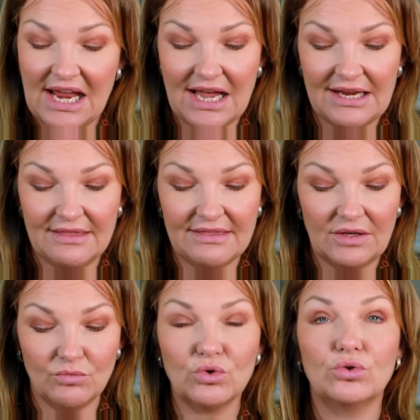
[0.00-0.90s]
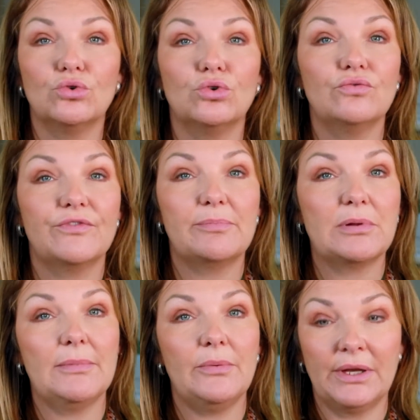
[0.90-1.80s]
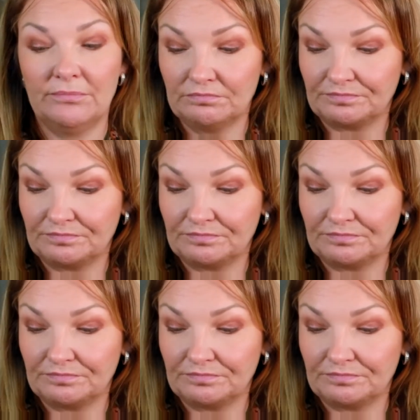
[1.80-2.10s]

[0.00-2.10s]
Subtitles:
I think we'll go for the plummy one.